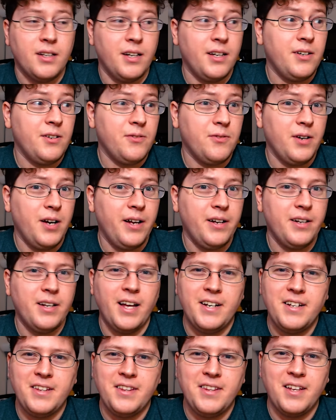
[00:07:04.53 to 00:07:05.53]
I know, right? I
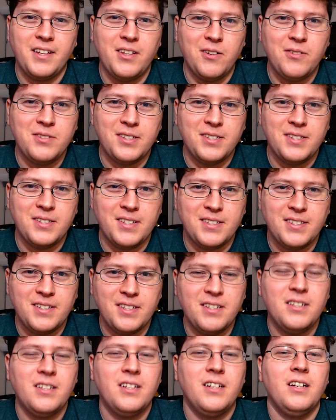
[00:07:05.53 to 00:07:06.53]
didn't think those
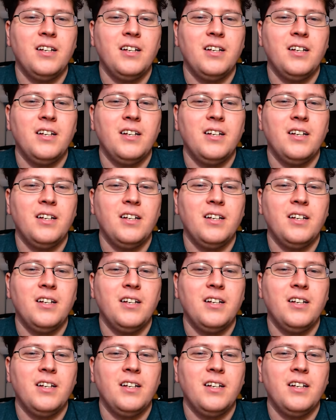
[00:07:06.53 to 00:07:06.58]
existed.